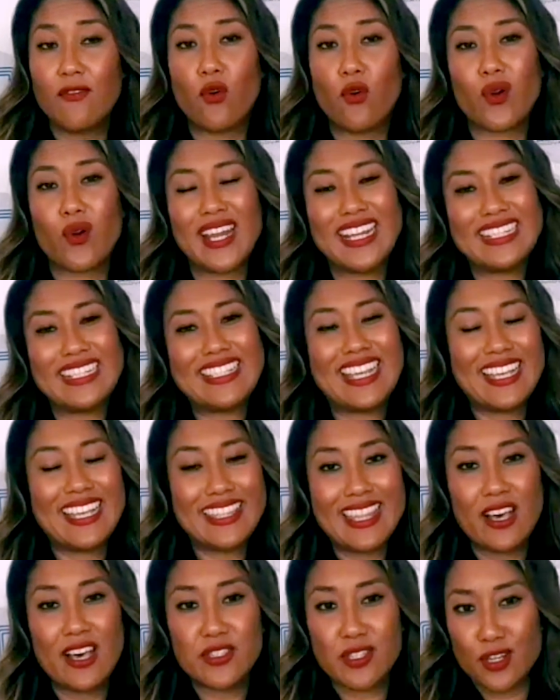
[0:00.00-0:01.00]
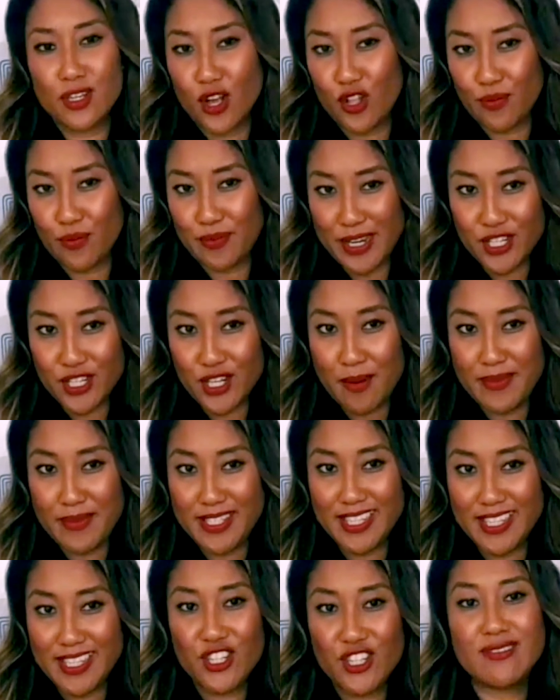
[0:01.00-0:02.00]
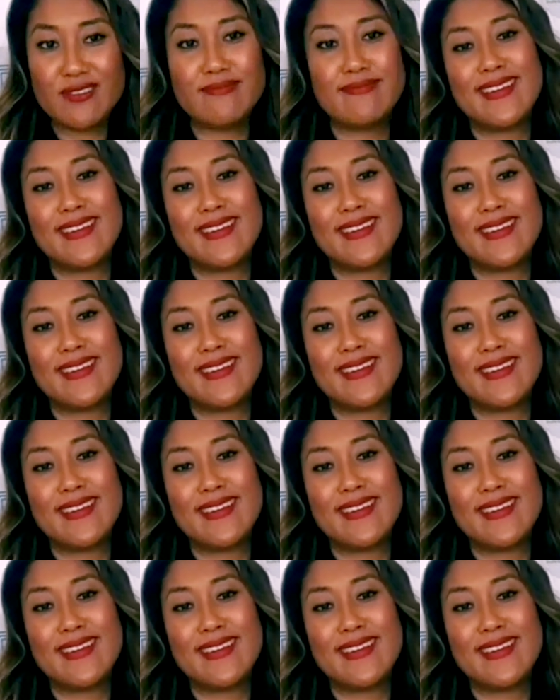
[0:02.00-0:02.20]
for a $10,000 pitch competition.